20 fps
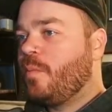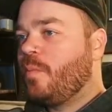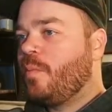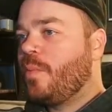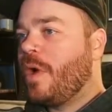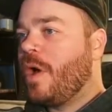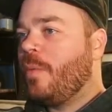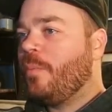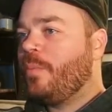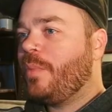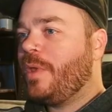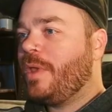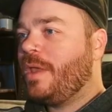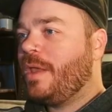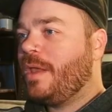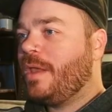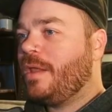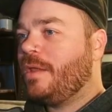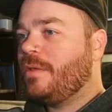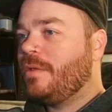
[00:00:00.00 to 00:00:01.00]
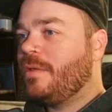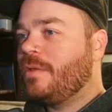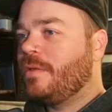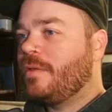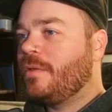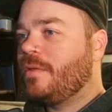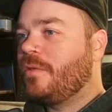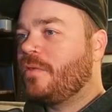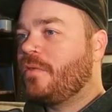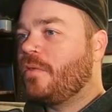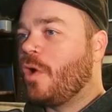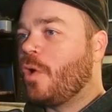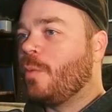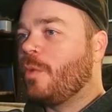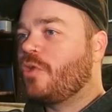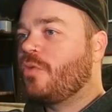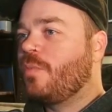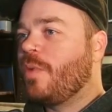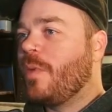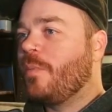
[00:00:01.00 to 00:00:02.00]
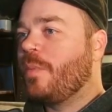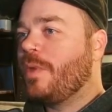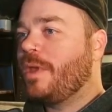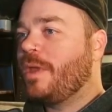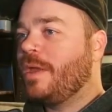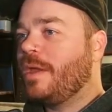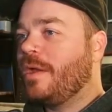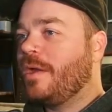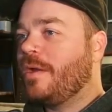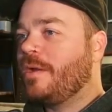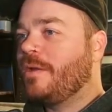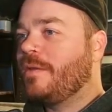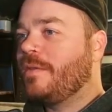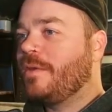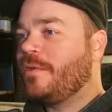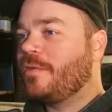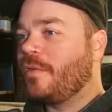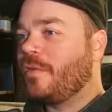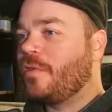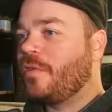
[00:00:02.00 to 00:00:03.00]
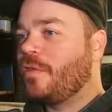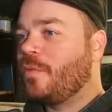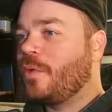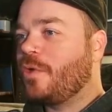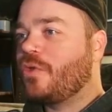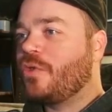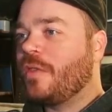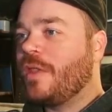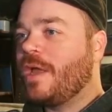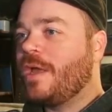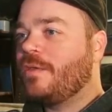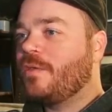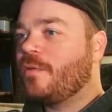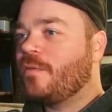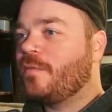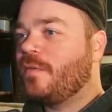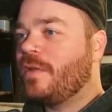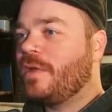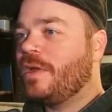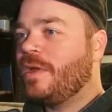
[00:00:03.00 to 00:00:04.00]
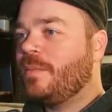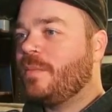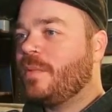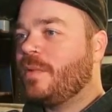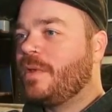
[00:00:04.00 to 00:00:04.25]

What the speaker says: Pump in. So much pumping here. There's a switch laser flip.